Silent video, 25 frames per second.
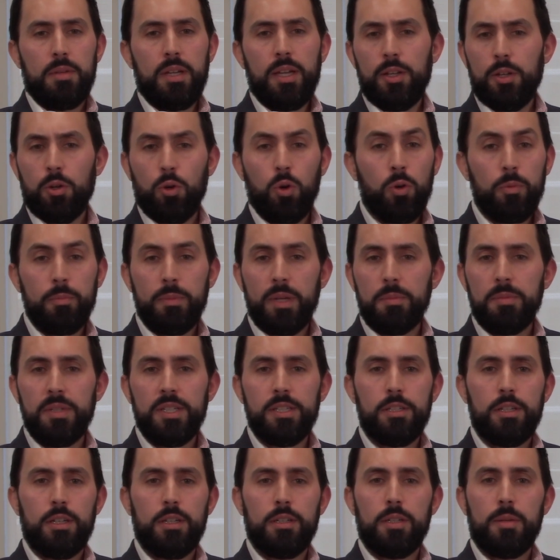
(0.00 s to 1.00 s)
Or maybe
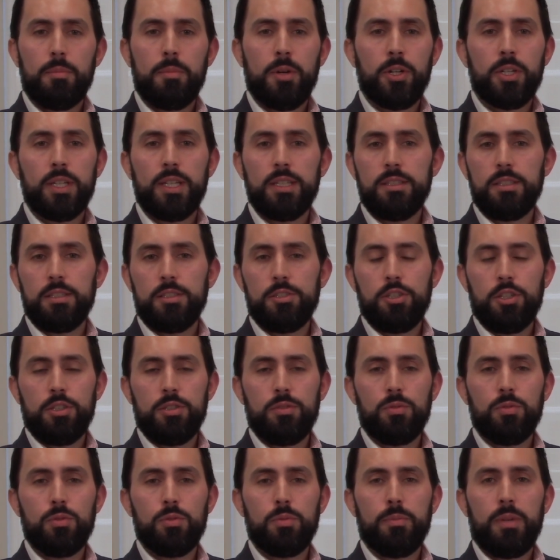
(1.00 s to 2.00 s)
the market is
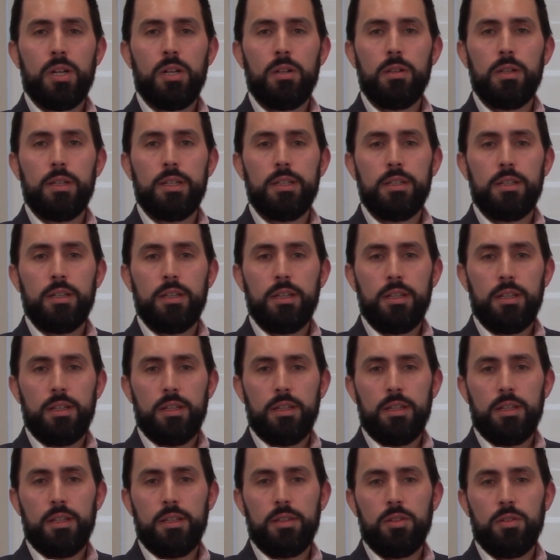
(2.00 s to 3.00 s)
just too small
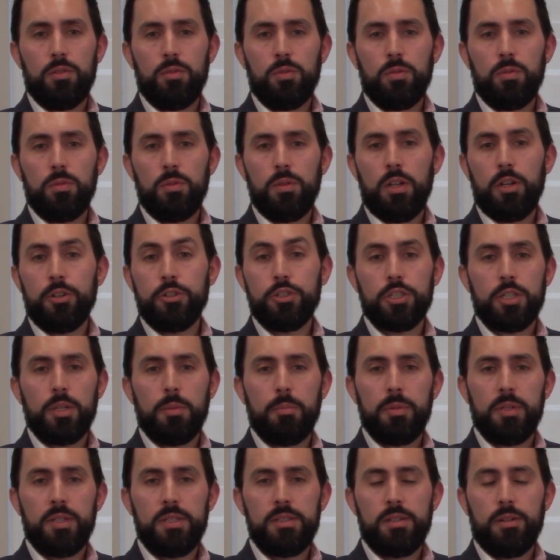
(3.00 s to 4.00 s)
and no large
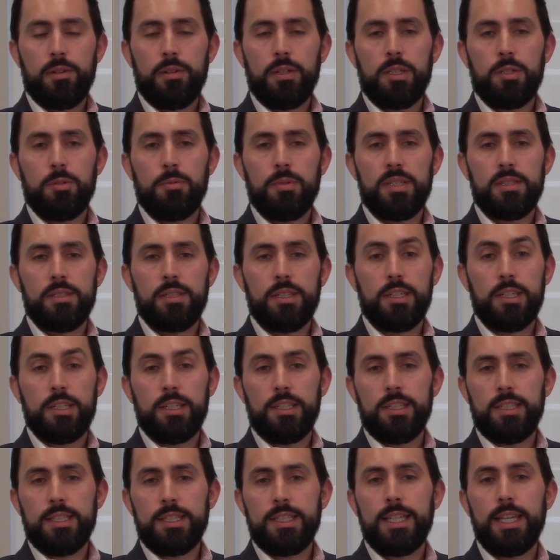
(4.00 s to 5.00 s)
companies are interested in
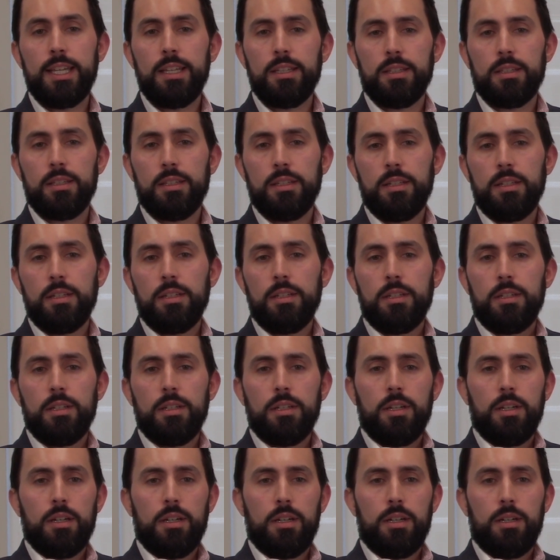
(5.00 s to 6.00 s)
it yet.
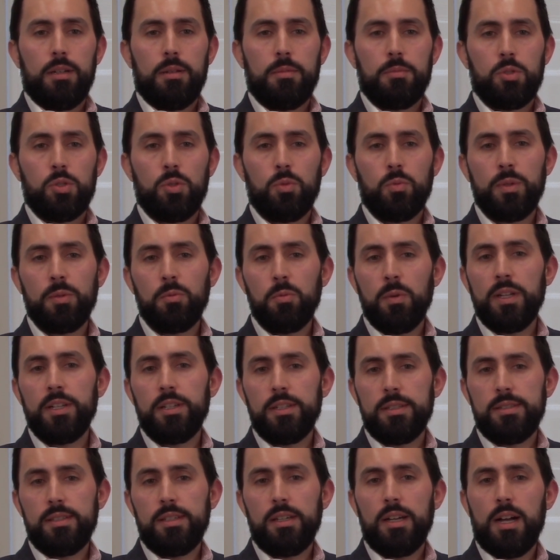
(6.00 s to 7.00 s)
So we want
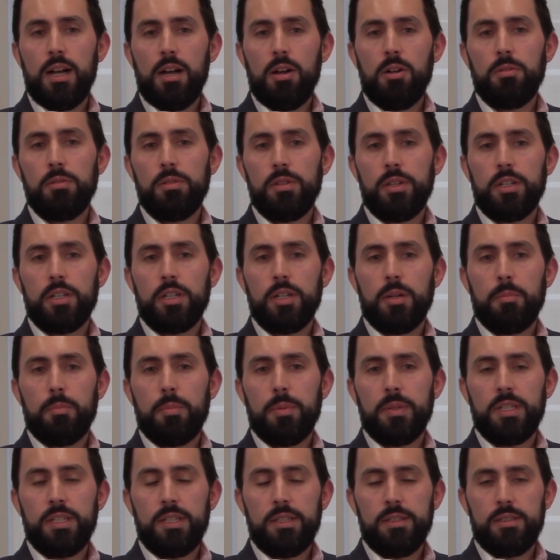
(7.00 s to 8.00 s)
to see how the
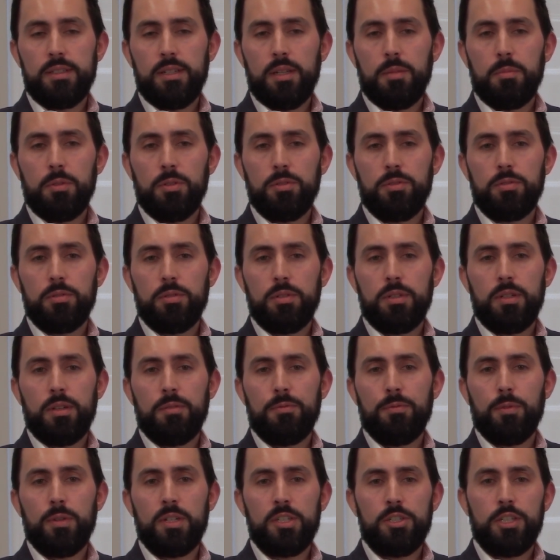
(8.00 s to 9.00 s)
company is able to
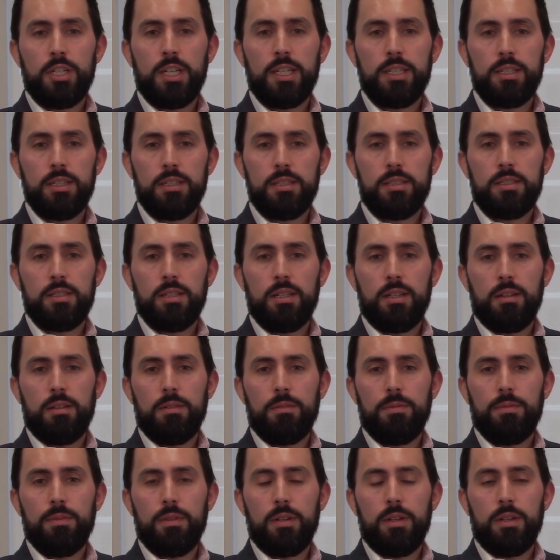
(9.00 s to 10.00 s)
differentiate
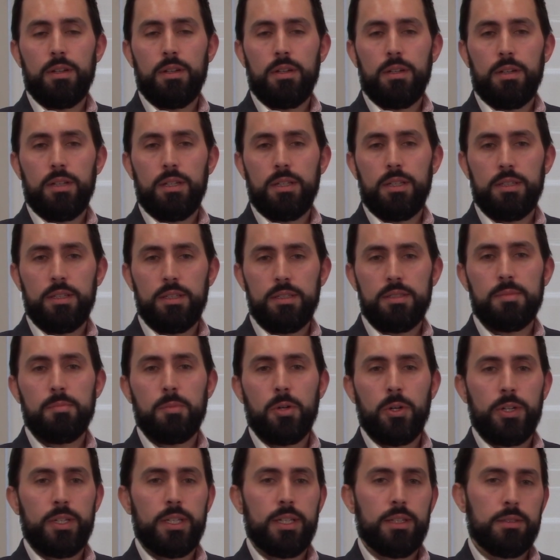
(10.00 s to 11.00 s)
itself in its
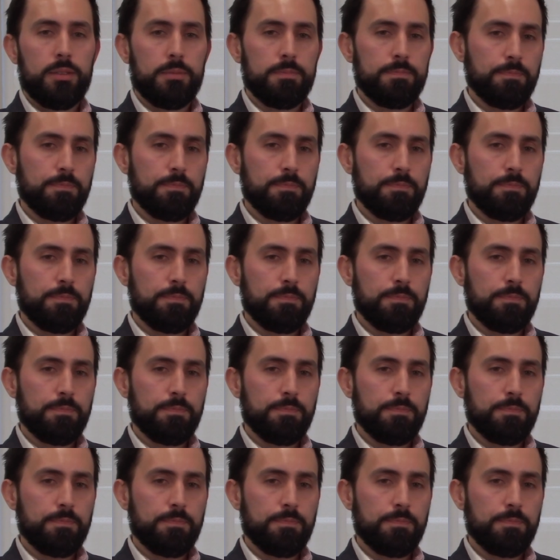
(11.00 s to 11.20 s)
market.